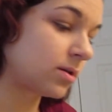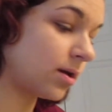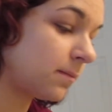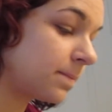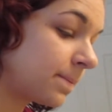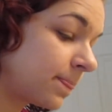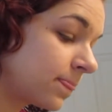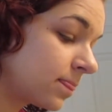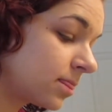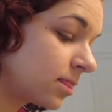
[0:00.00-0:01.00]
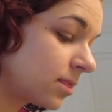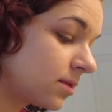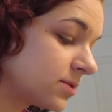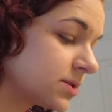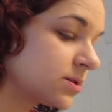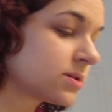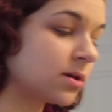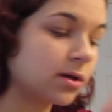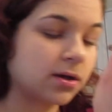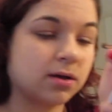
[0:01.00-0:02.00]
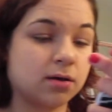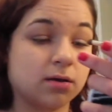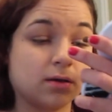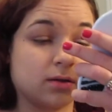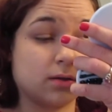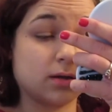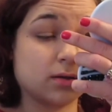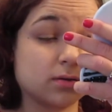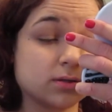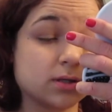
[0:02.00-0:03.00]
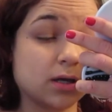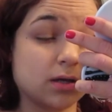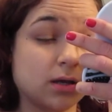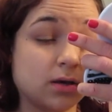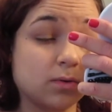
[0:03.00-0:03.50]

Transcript: Okay, just the other side now.